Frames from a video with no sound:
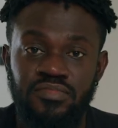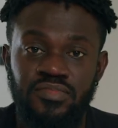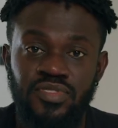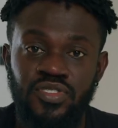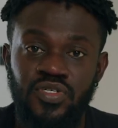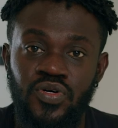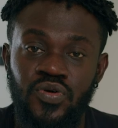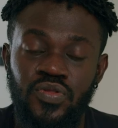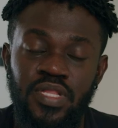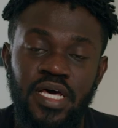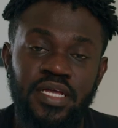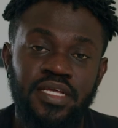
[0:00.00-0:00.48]

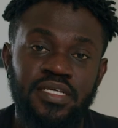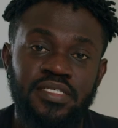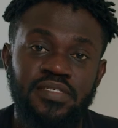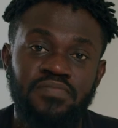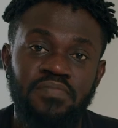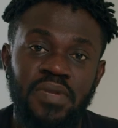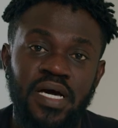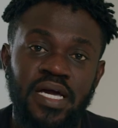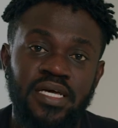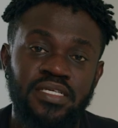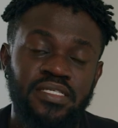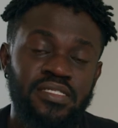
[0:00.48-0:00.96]
So that is
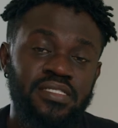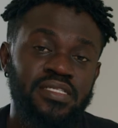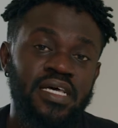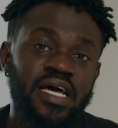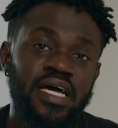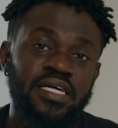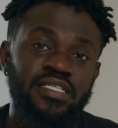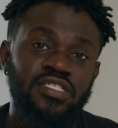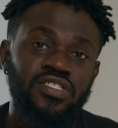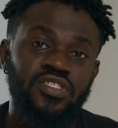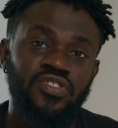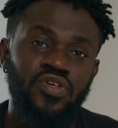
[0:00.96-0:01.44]
my
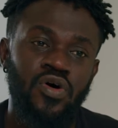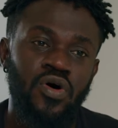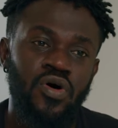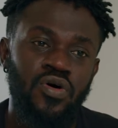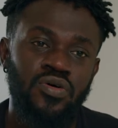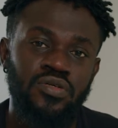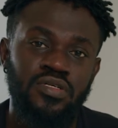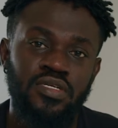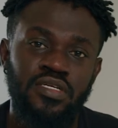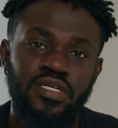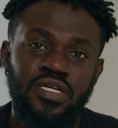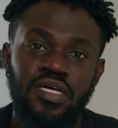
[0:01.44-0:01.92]
stance
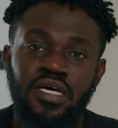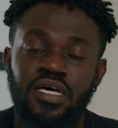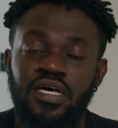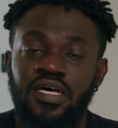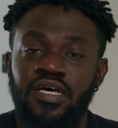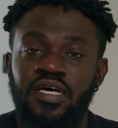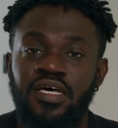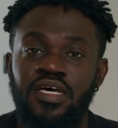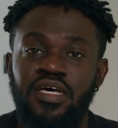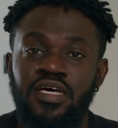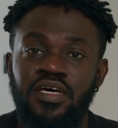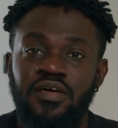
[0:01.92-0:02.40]
on
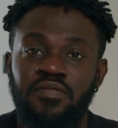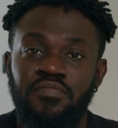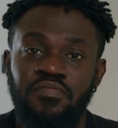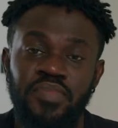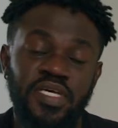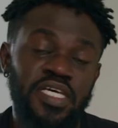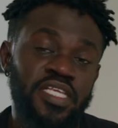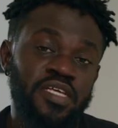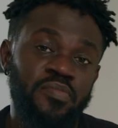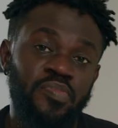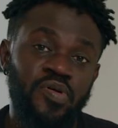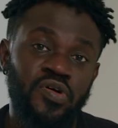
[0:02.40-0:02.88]

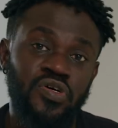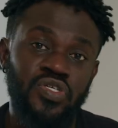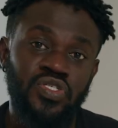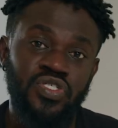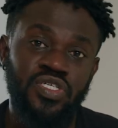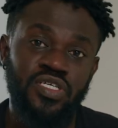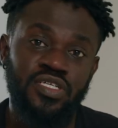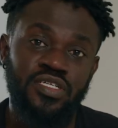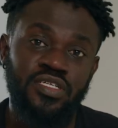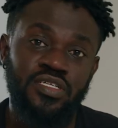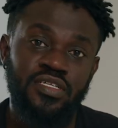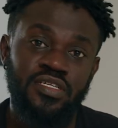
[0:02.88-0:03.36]
being a
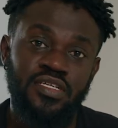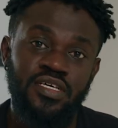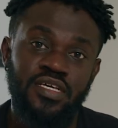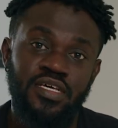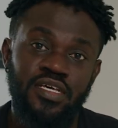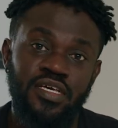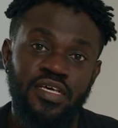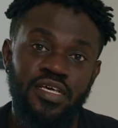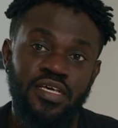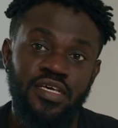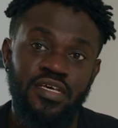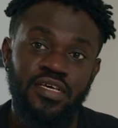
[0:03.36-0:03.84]
person
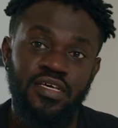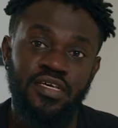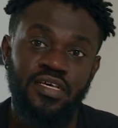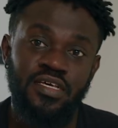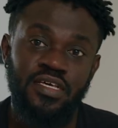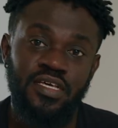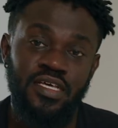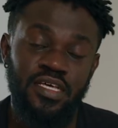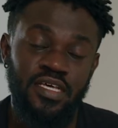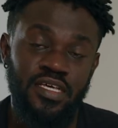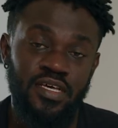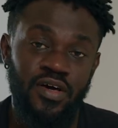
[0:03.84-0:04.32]

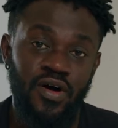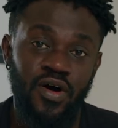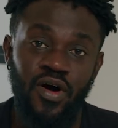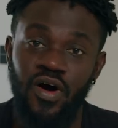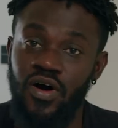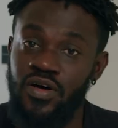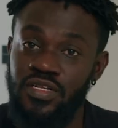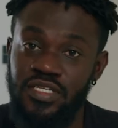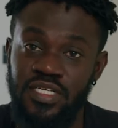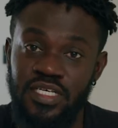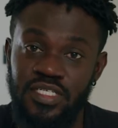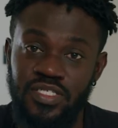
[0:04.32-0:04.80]

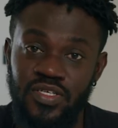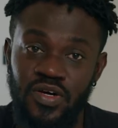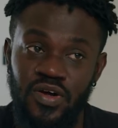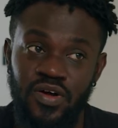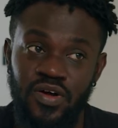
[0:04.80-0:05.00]
on this